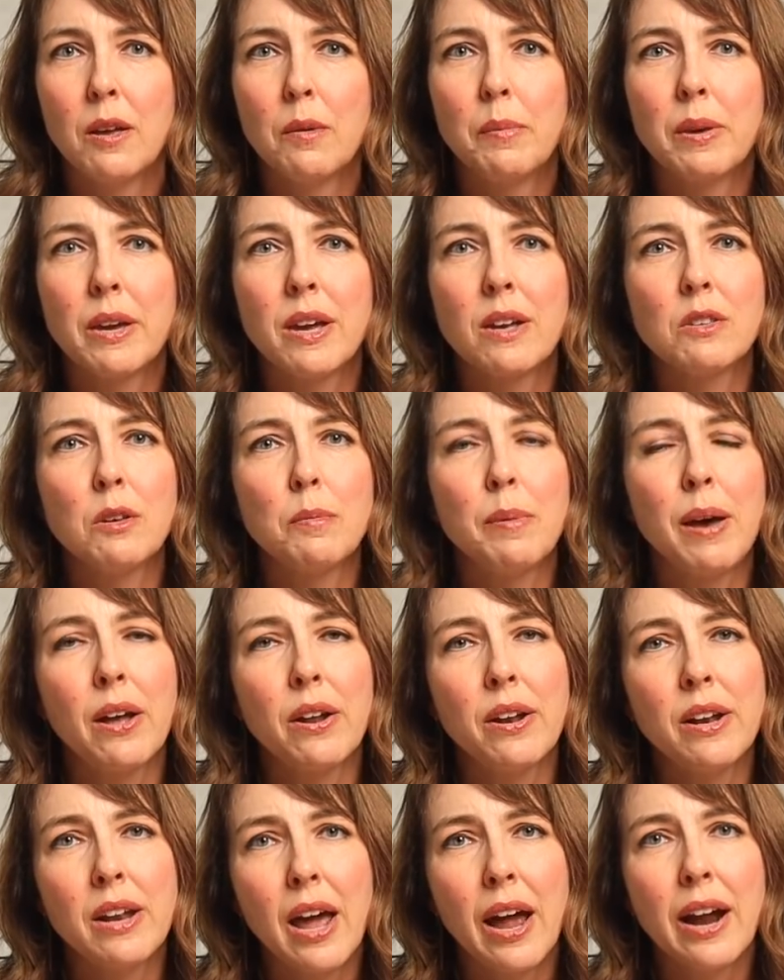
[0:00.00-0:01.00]
because
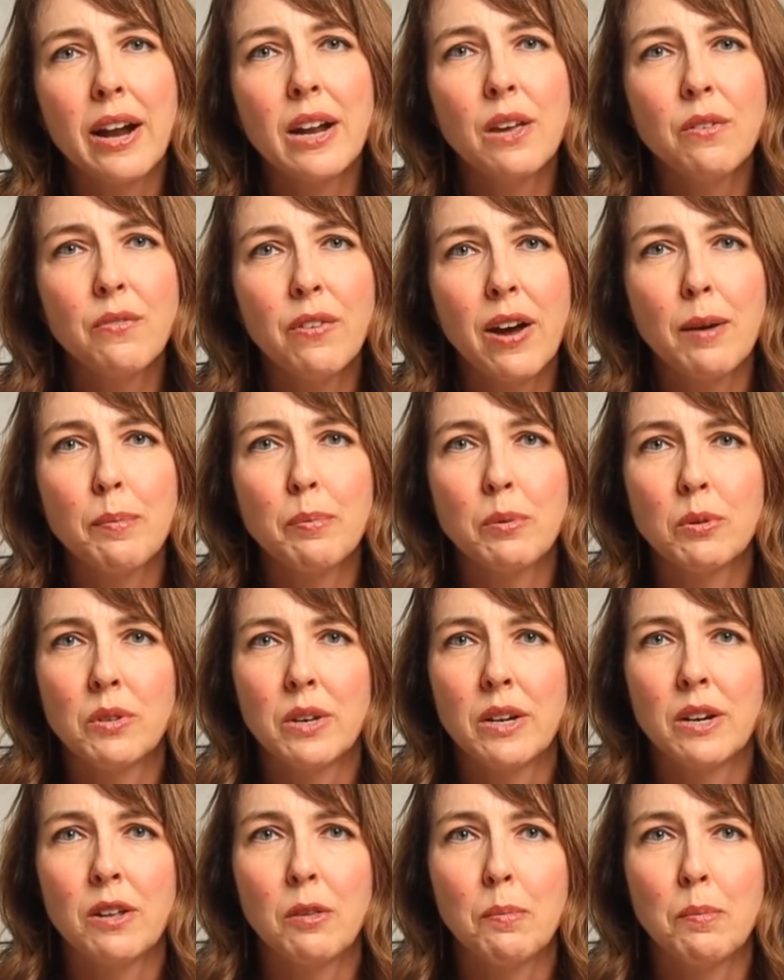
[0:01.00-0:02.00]
about
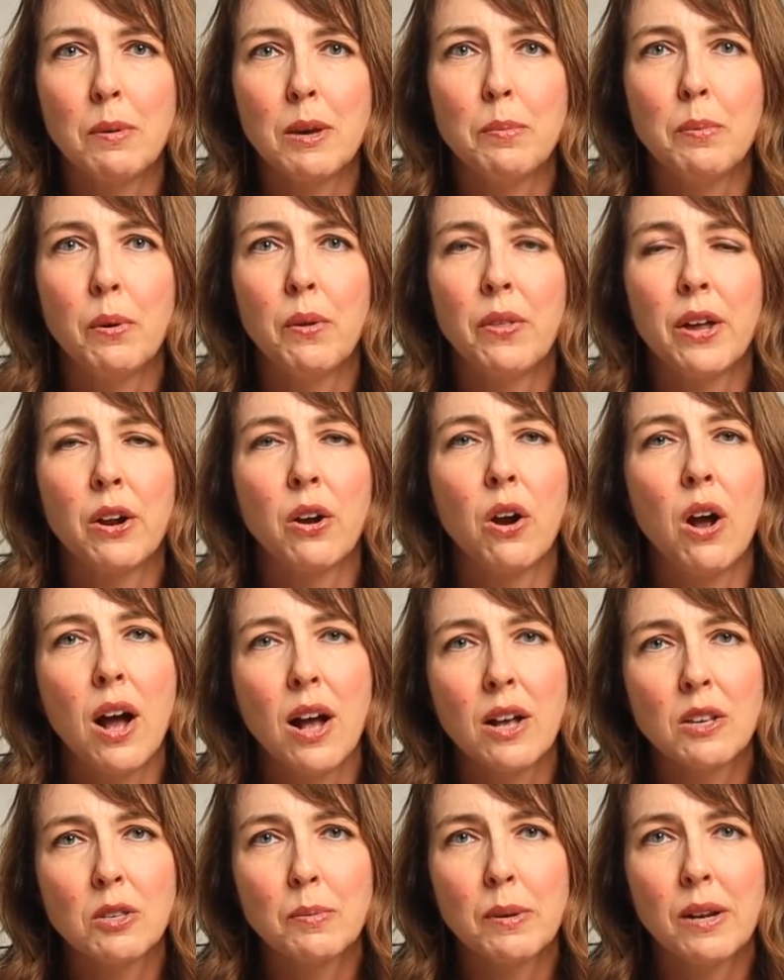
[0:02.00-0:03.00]
95% of the people that are
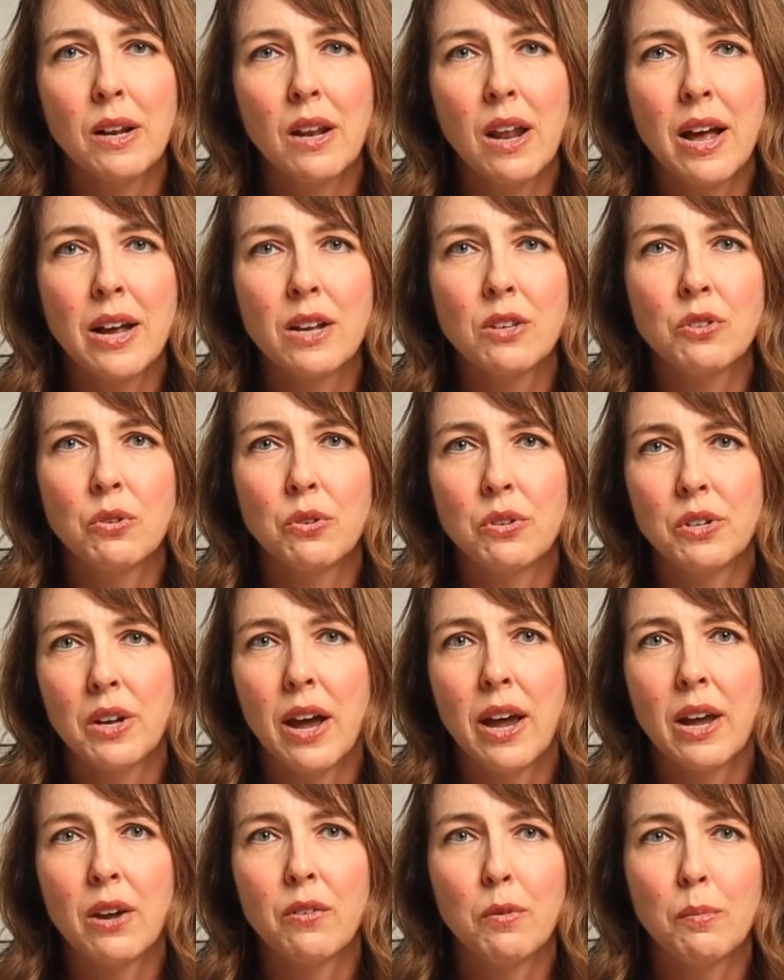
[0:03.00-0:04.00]
hospitalized or
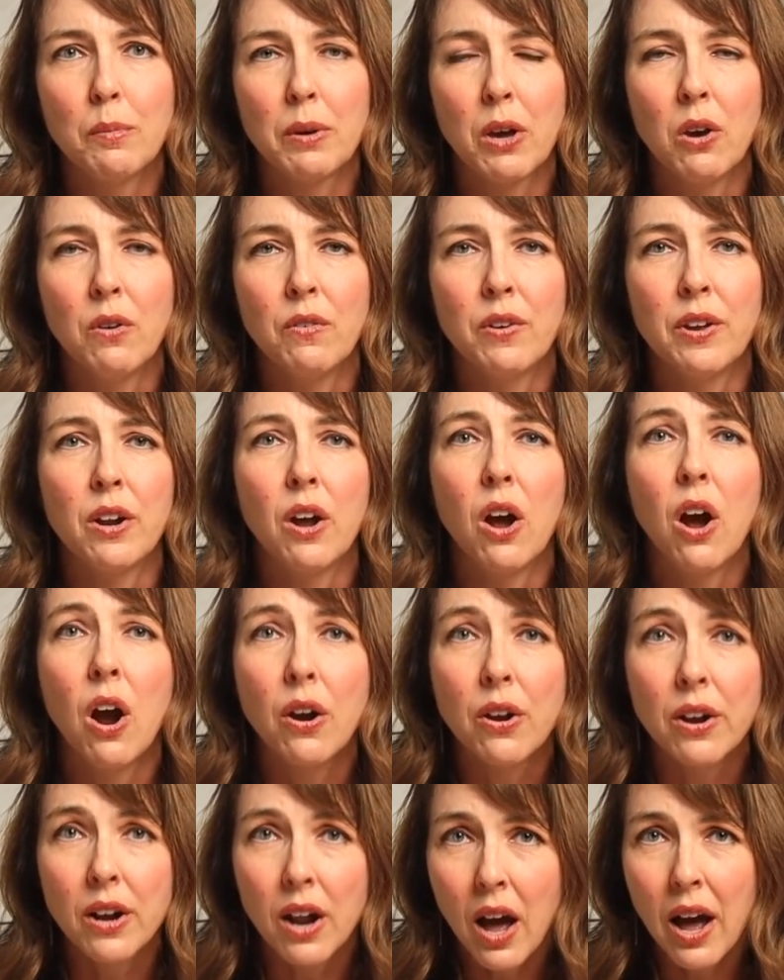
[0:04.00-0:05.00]
dying from COVID
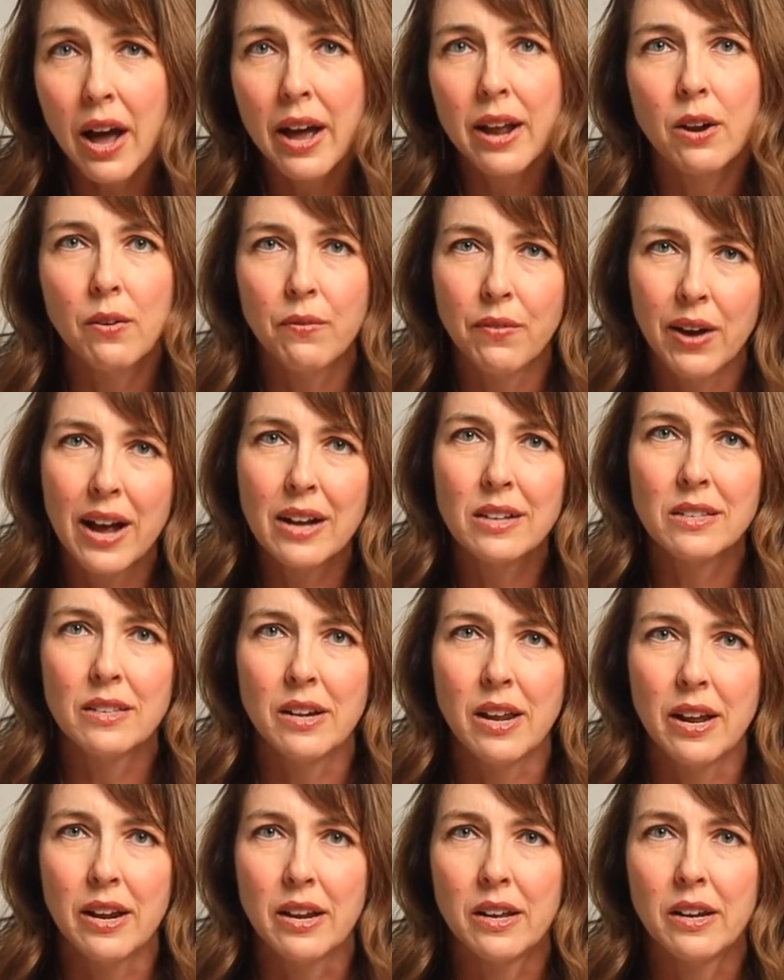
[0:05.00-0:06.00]
are not
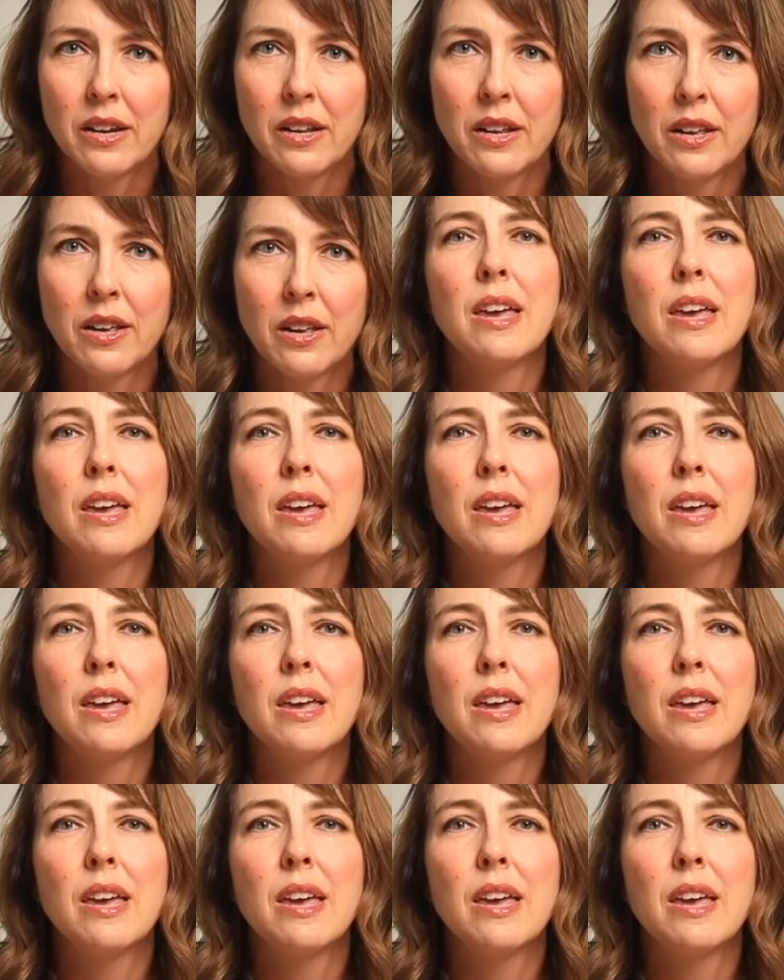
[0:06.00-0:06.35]
vaccinated.